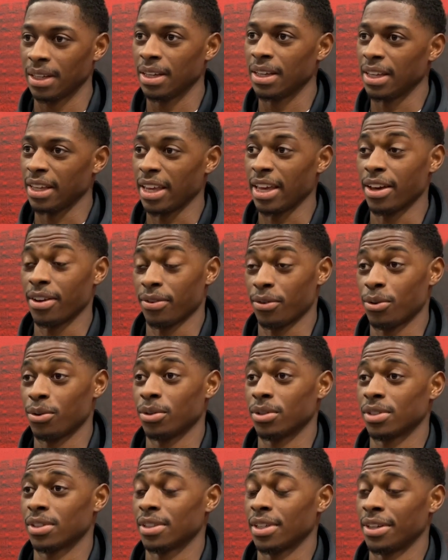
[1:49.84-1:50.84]
Yeah, of
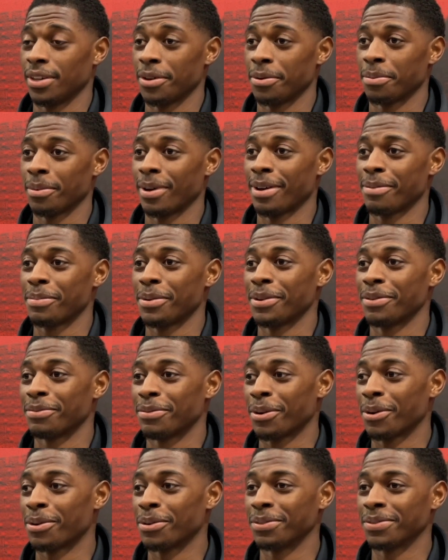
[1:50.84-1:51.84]
course. And I've been
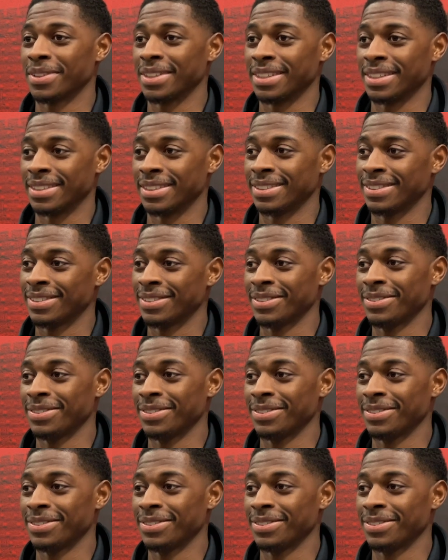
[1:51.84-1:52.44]
involved in